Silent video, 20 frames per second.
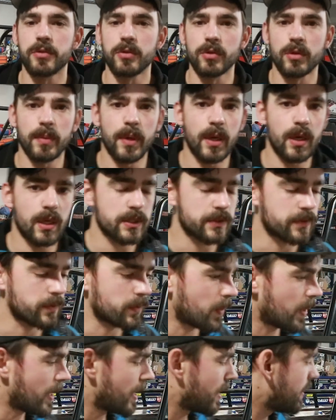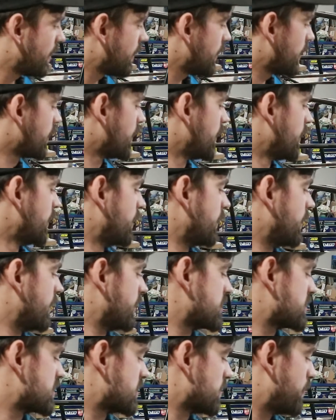toolbox for wiring.
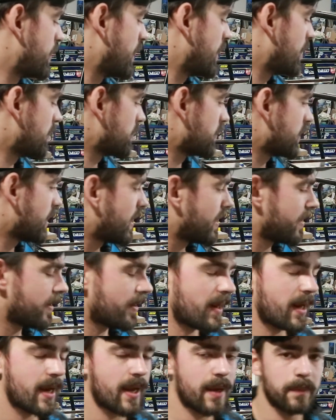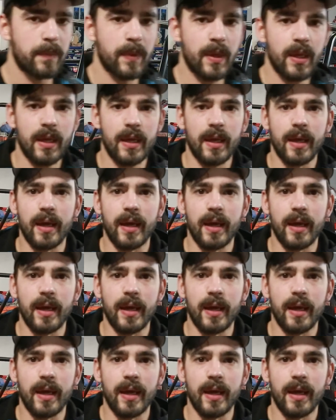It's the pinout diagram.